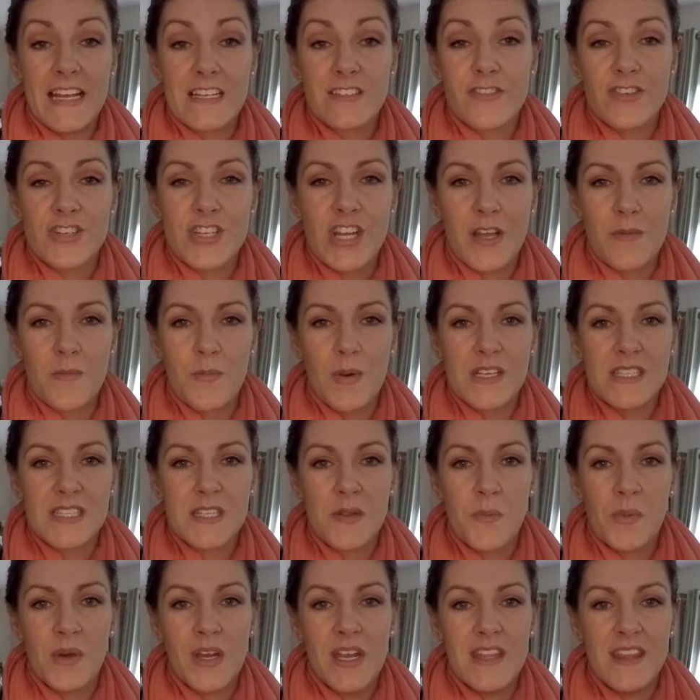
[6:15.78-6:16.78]
chicken breast to
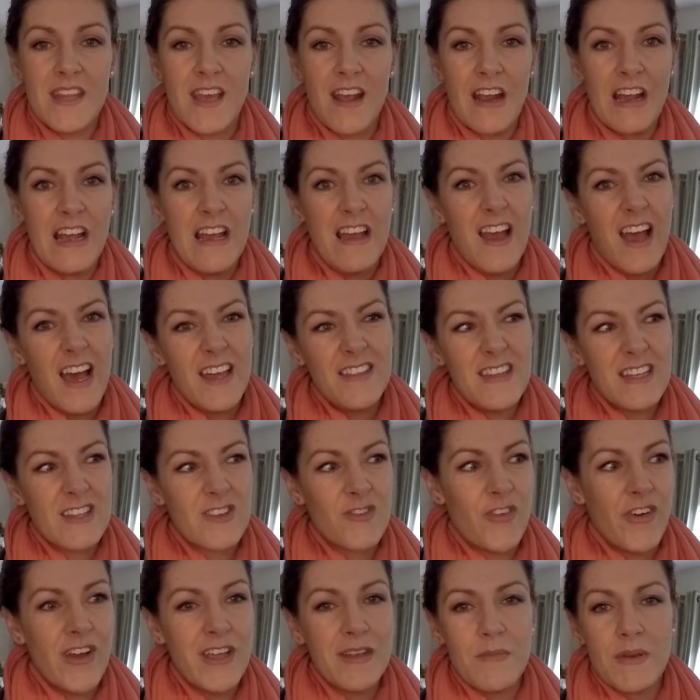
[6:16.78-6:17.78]
put in there, and that's
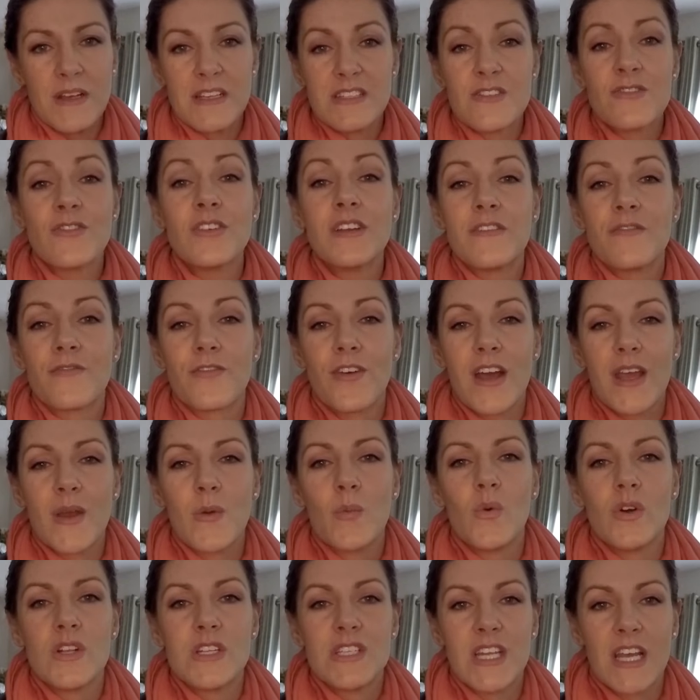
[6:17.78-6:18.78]
fine because you're only frying
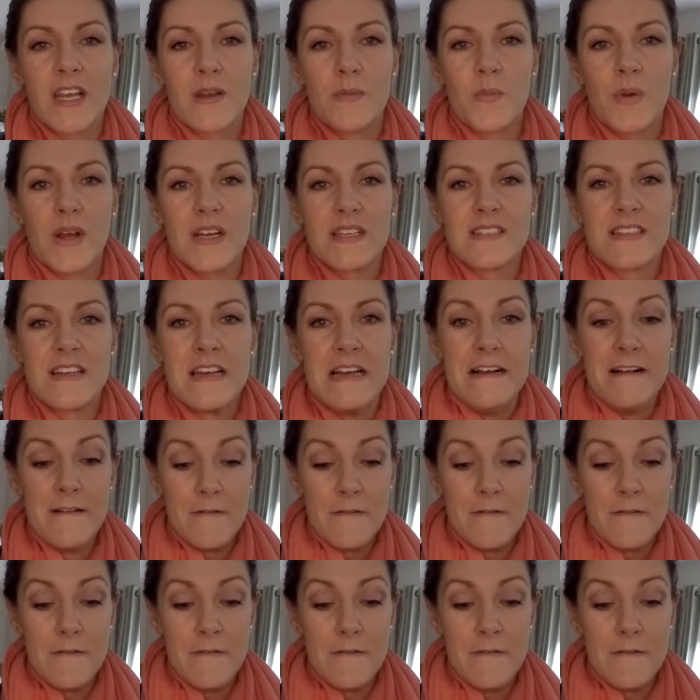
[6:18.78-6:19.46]
one chicken breast.